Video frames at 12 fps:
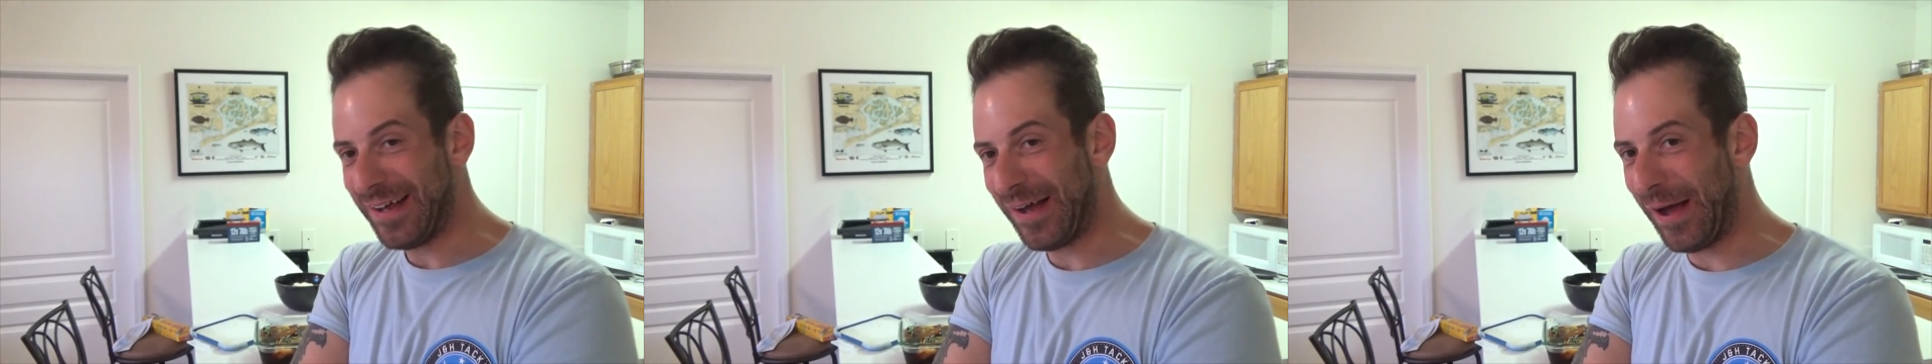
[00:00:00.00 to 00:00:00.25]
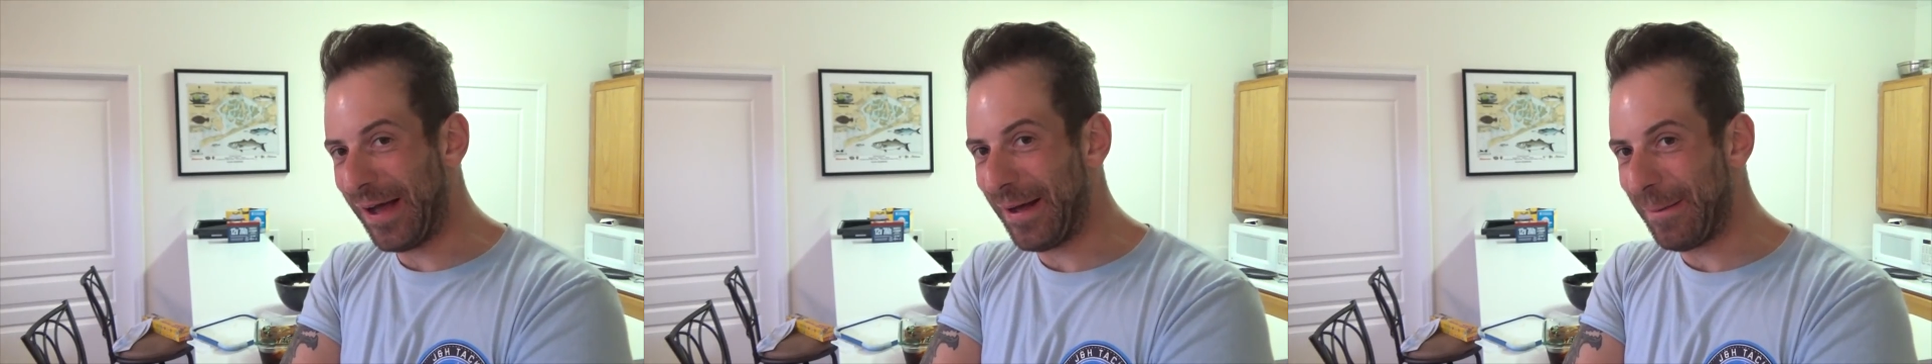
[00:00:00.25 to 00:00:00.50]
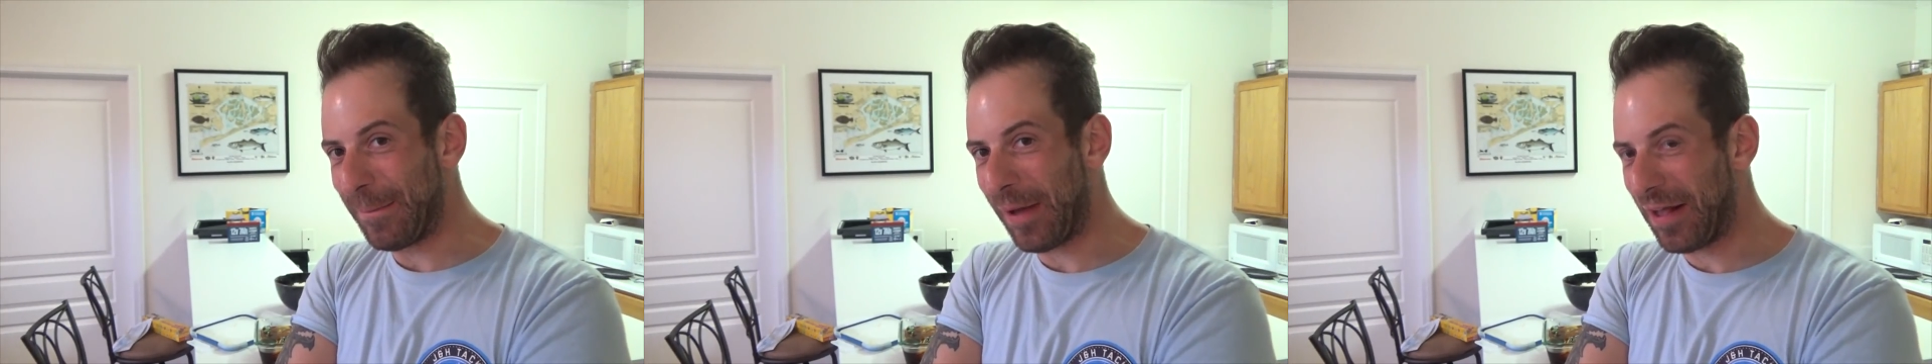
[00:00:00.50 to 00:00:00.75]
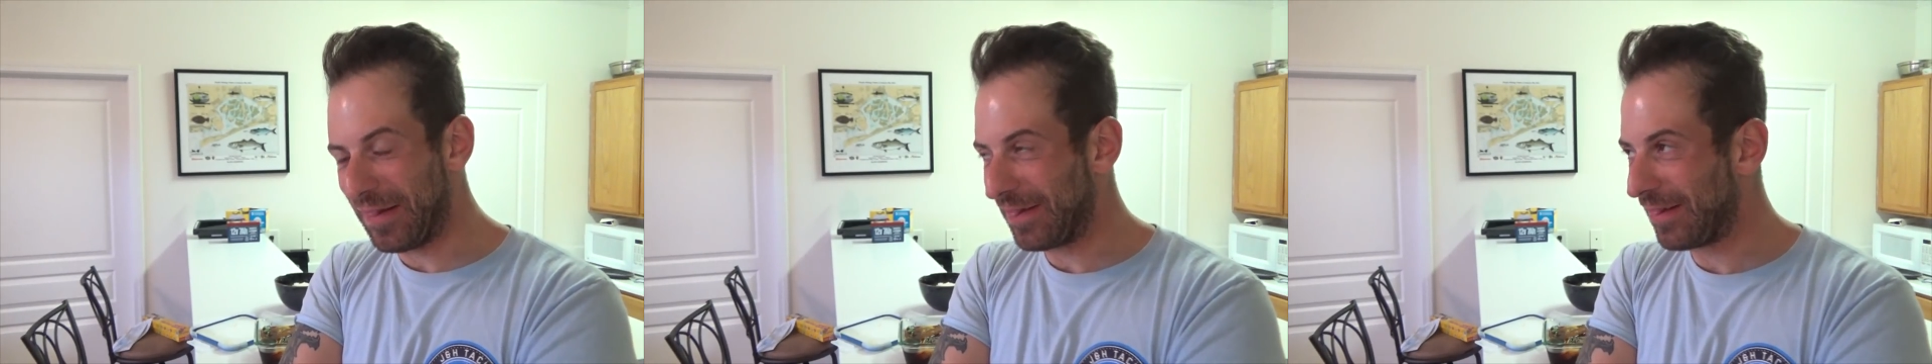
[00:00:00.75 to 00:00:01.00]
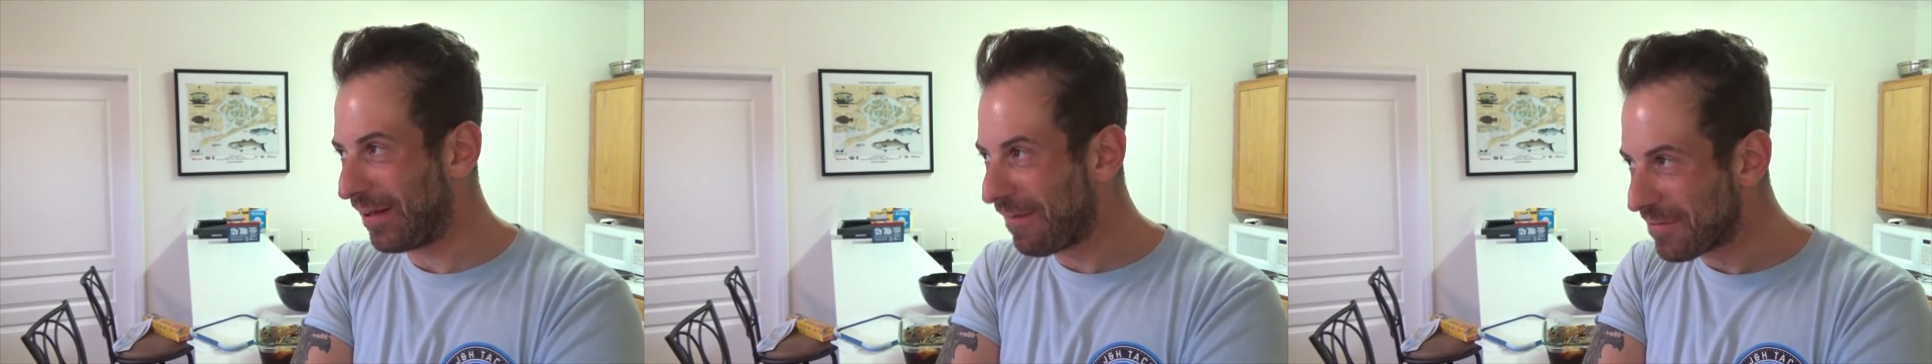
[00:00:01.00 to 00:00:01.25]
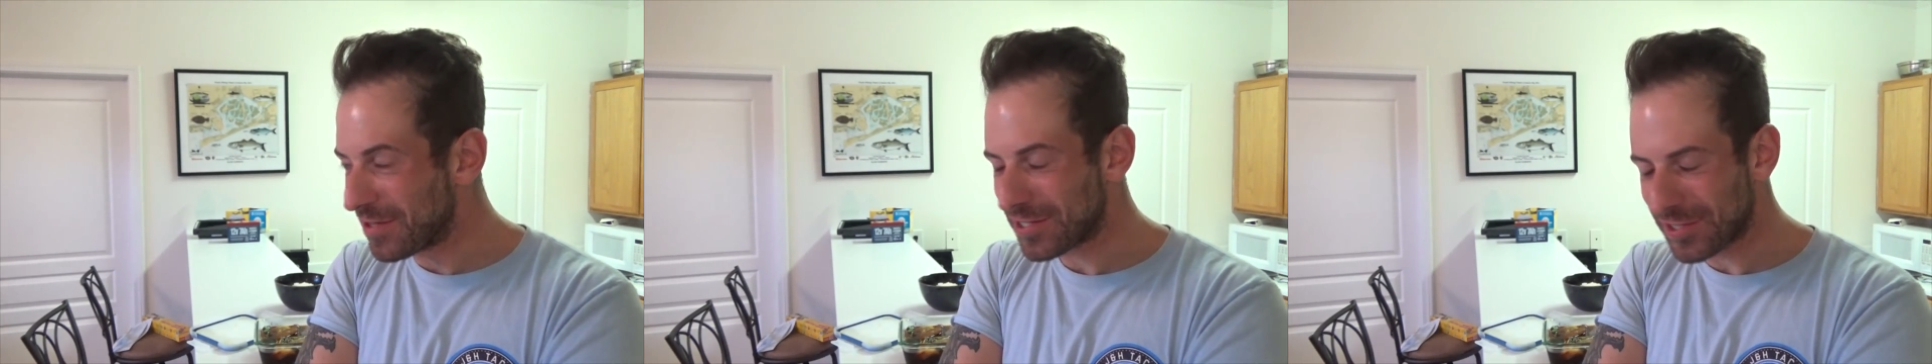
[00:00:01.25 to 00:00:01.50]
Um, I
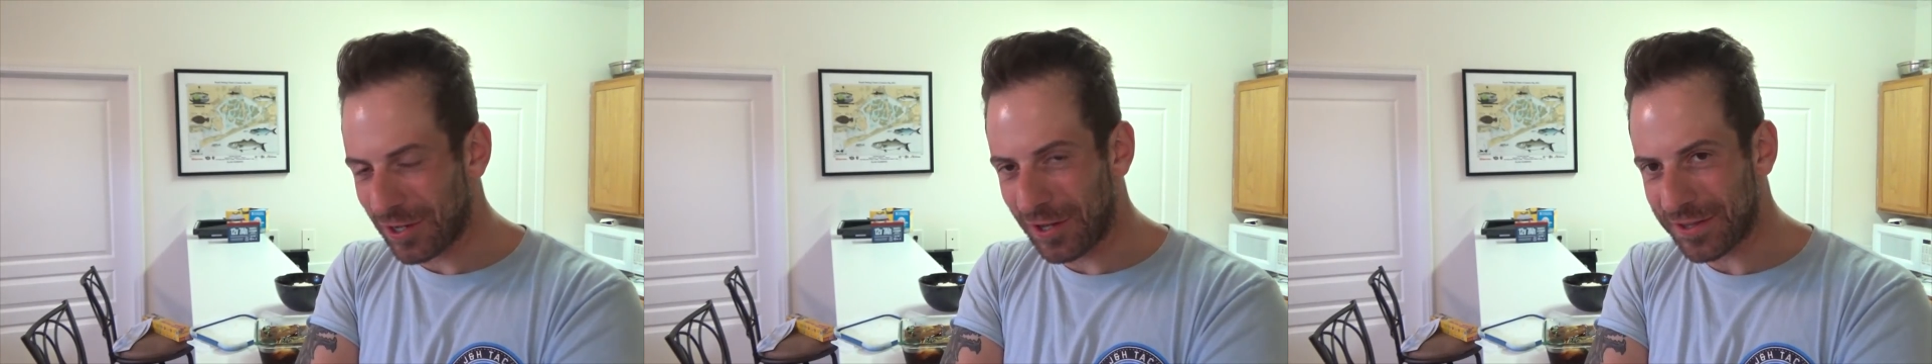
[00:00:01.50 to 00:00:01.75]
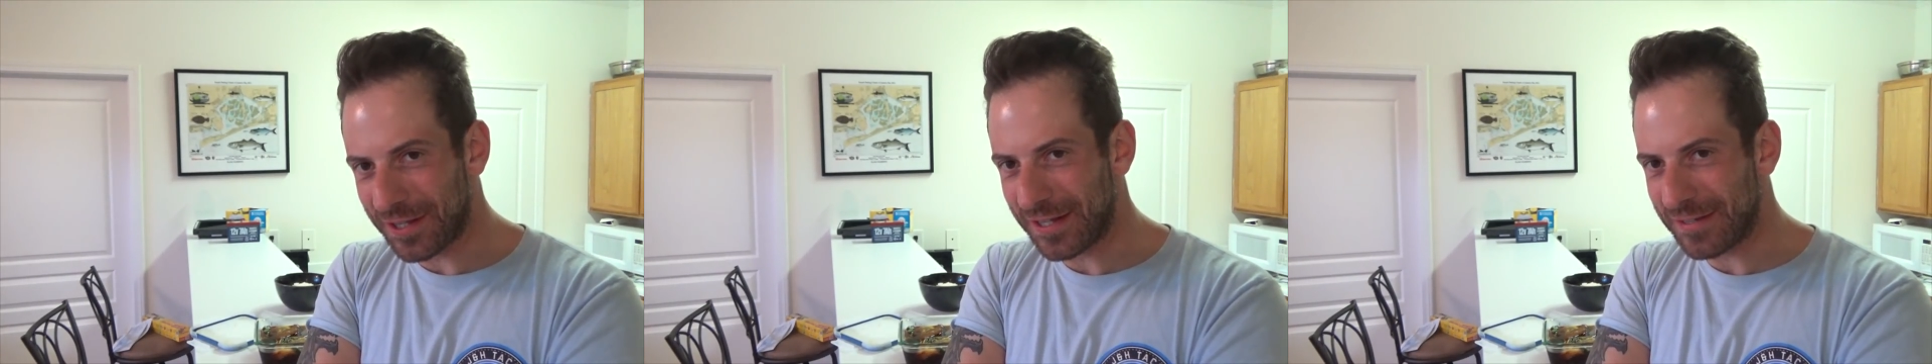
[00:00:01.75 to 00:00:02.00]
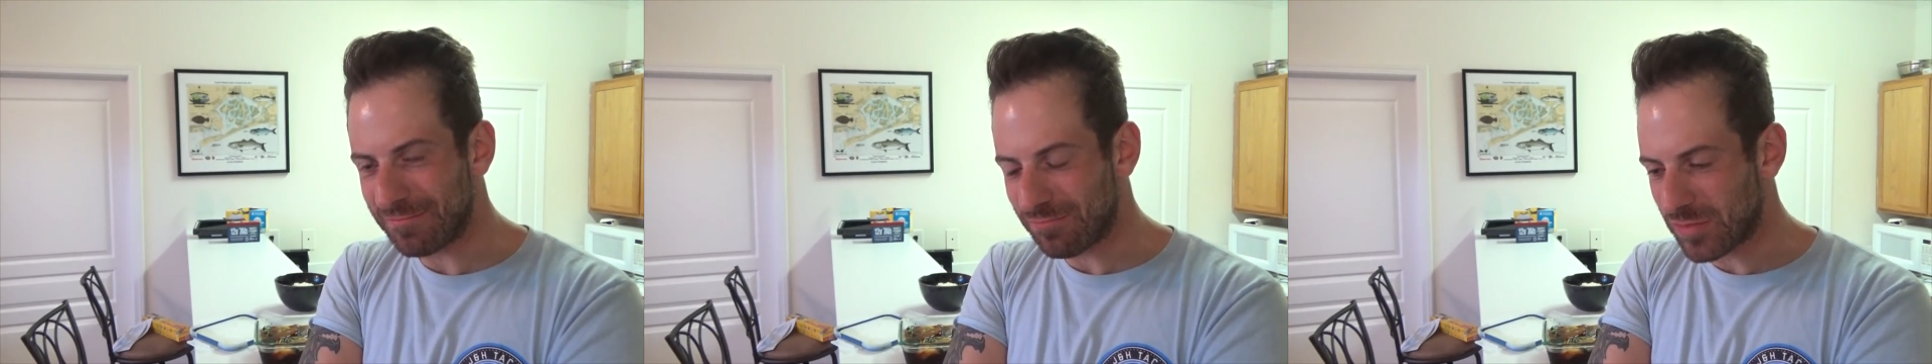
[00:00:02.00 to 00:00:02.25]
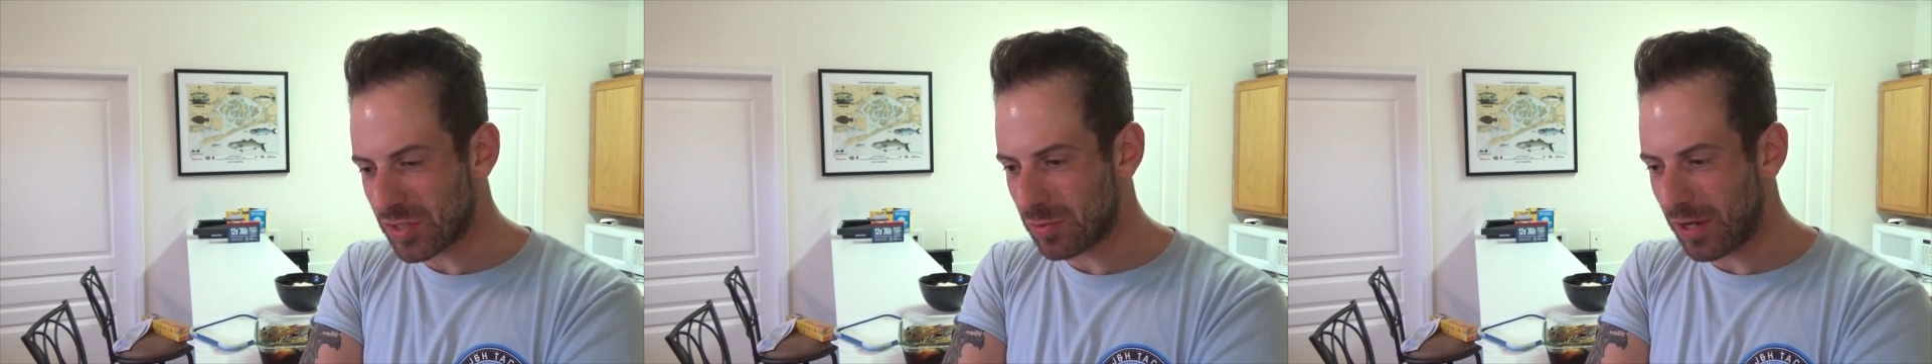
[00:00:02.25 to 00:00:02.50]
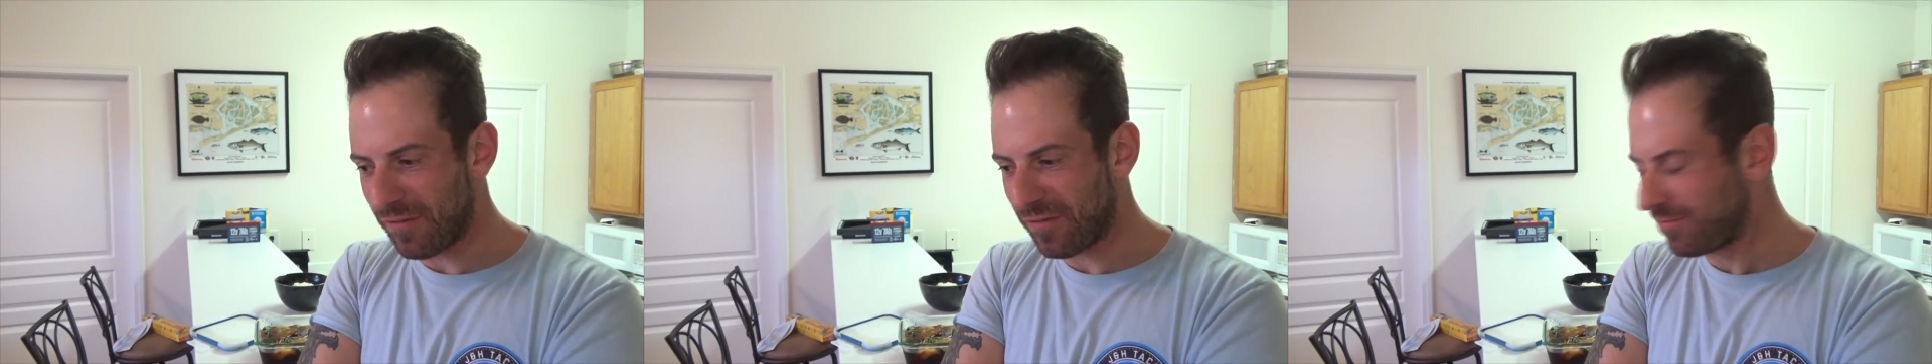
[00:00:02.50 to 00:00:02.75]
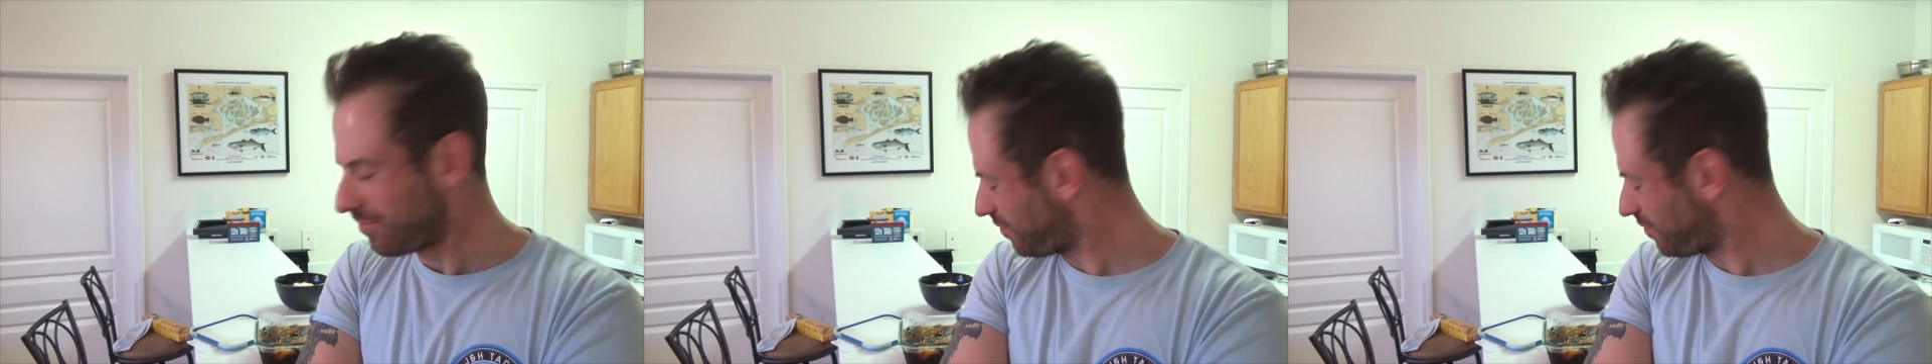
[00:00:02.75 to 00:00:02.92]
love the salty and sweet